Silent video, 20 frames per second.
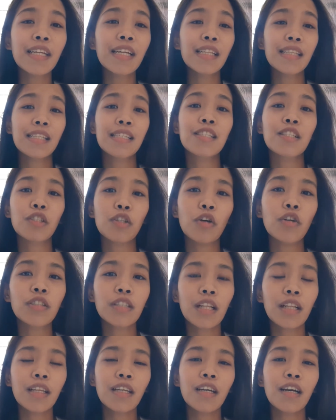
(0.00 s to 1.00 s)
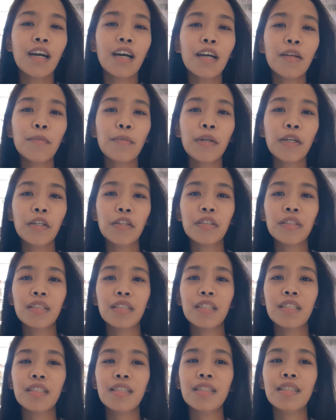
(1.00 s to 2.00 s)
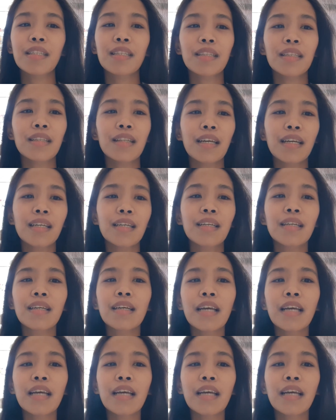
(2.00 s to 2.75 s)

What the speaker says: that it's totally gone because there's still like,